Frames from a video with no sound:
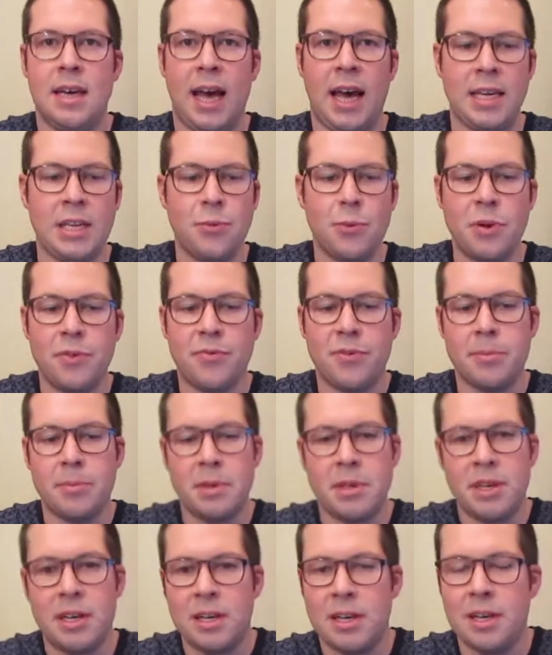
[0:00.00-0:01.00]
Anyone from
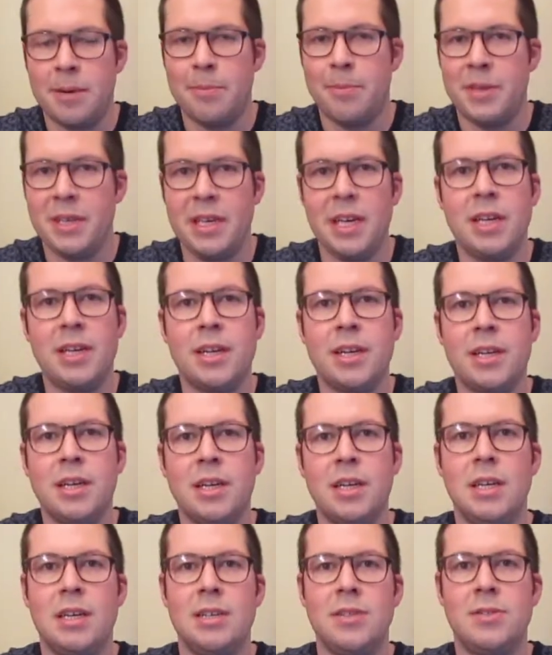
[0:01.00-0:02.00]
a, a
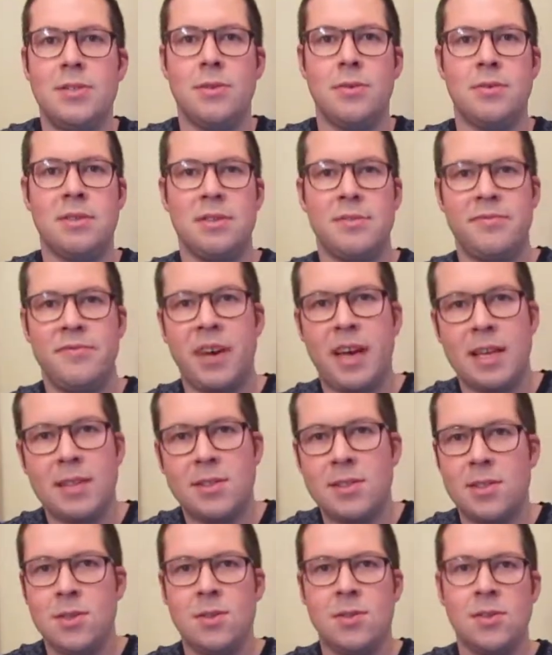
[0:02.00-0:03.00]
beginner to an
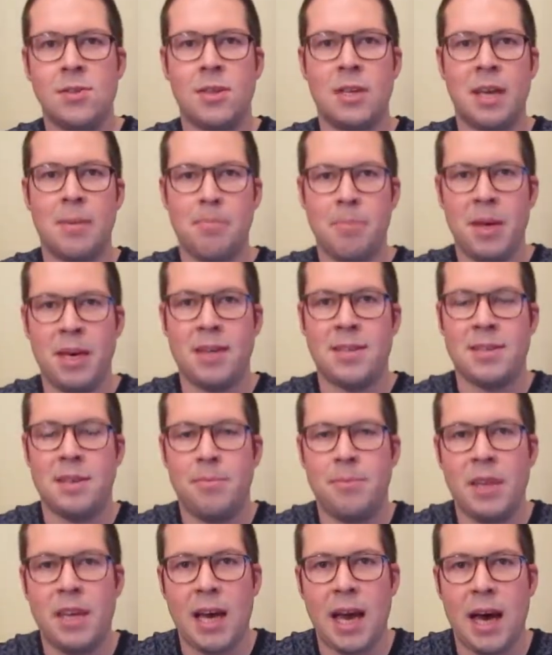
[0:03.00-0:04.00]
advanced user can pick
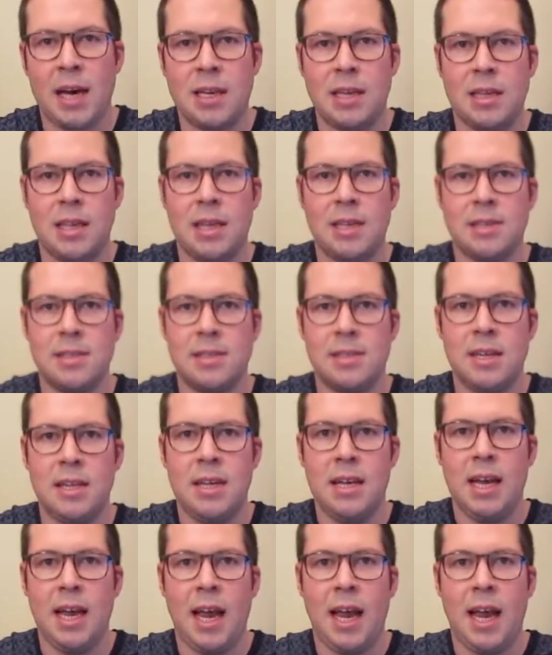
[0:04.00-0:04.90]
something out of this.